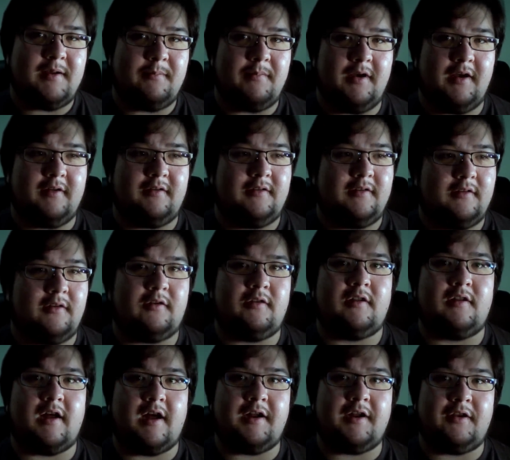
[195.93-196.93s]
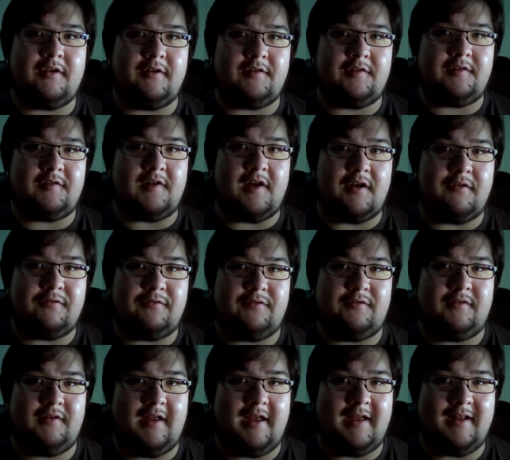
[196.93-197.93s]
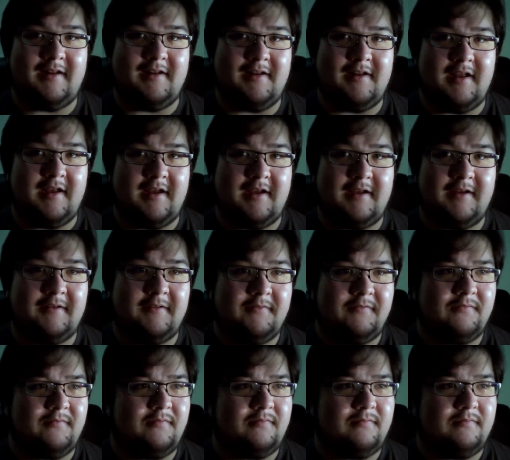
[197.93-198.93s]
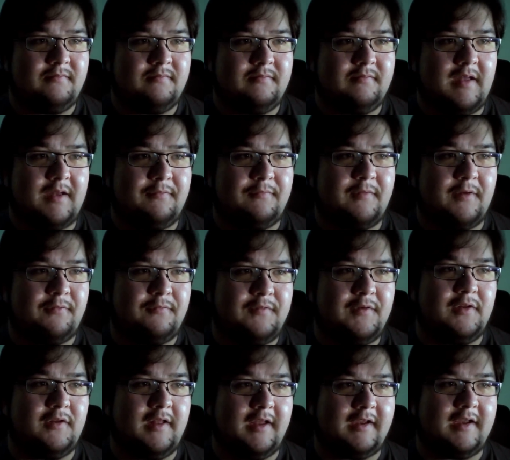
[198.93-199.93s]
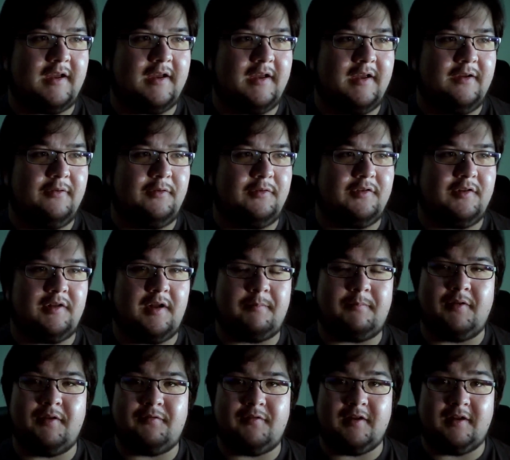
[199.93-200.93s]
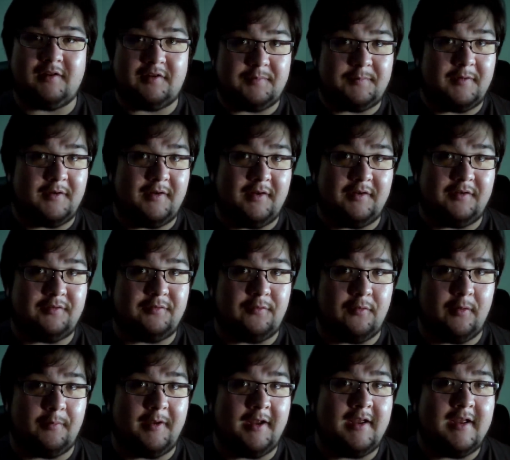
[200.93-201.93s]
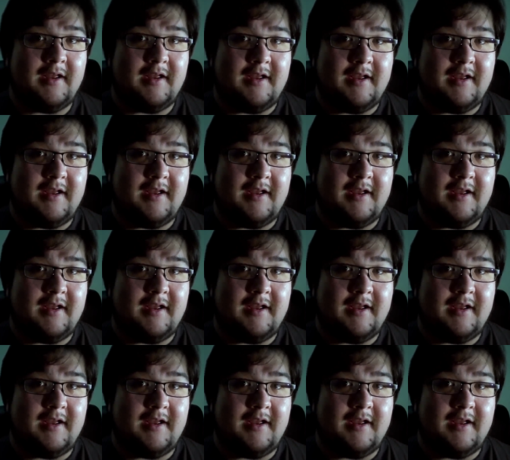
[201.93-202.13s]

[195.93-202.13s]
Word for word: But learned a lot of good stuff, and uh, I, I, feel like uh, it was an uplifting experience for me.